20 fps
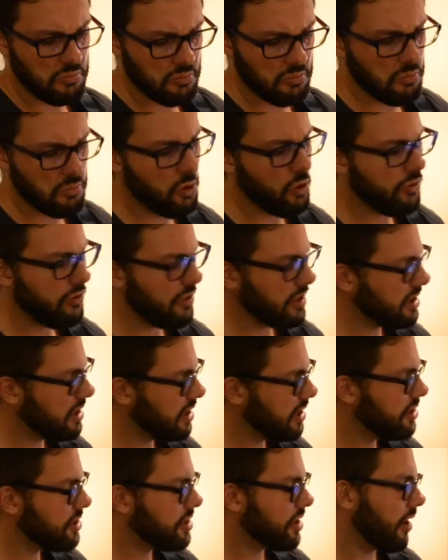More
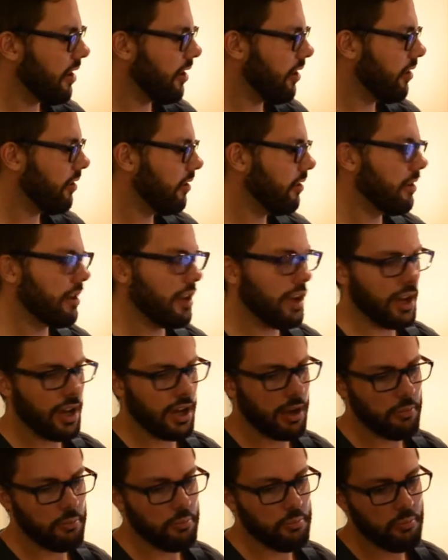vintage tone,
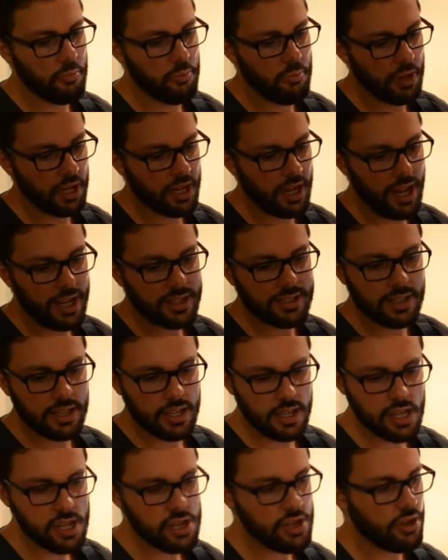but it has the
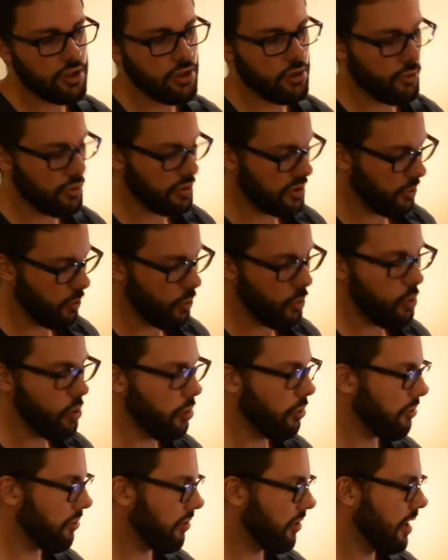EQ and the
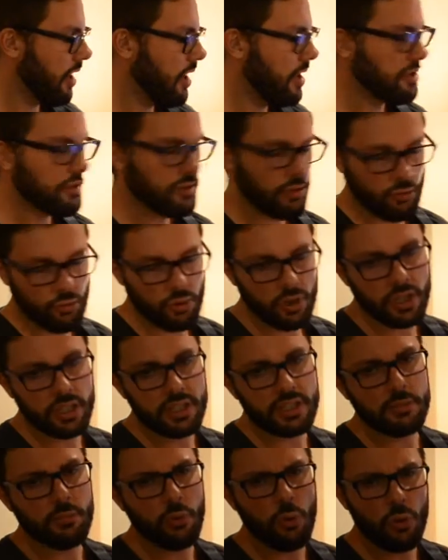warmth to really
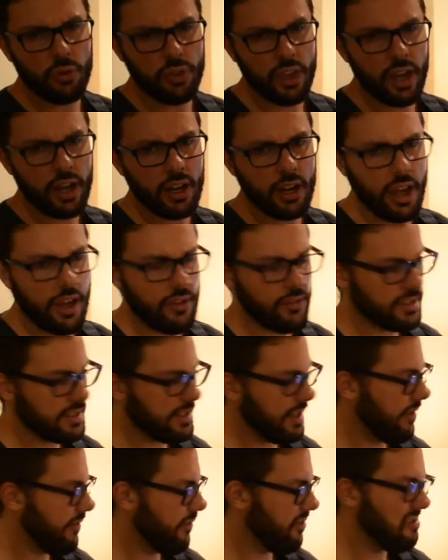support that and have it
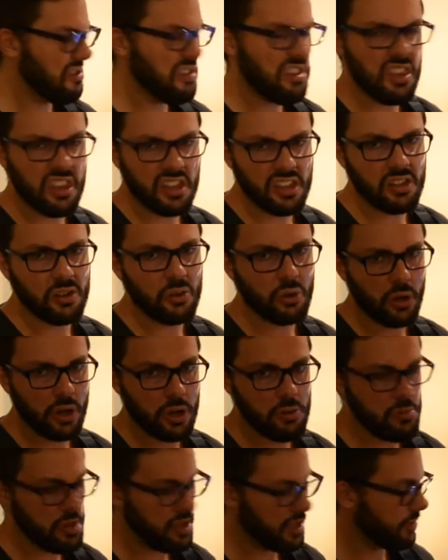sound very thick and
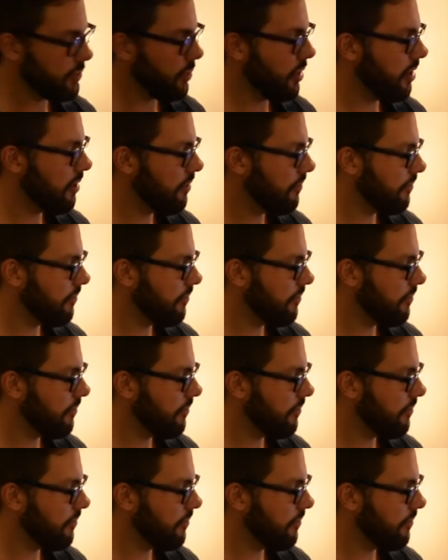creamy as well.